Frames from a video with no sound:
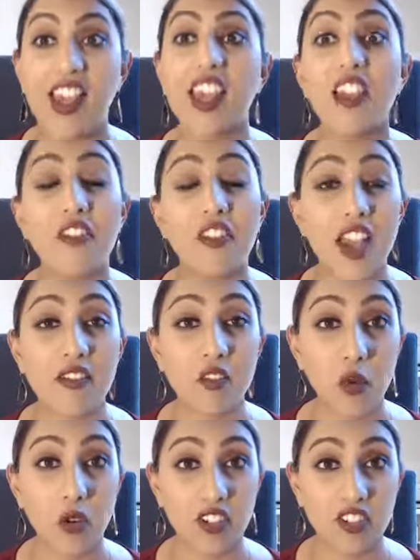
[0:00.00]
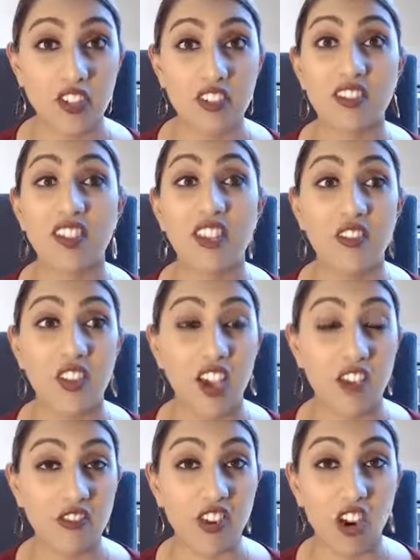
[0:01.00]
If you have questions, if you
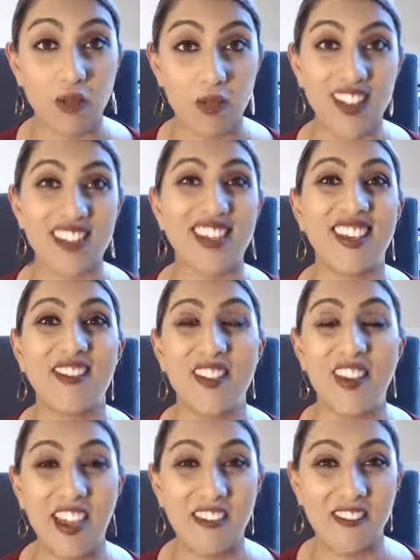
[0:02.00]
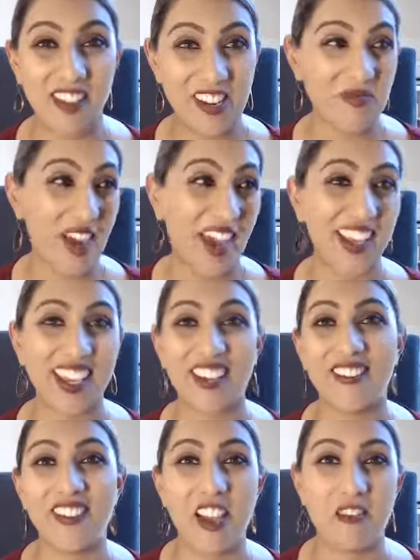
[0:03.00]
have comments, if you have feedback, if
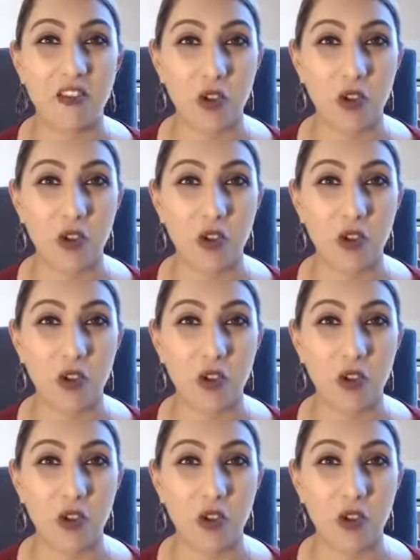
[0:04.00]
you have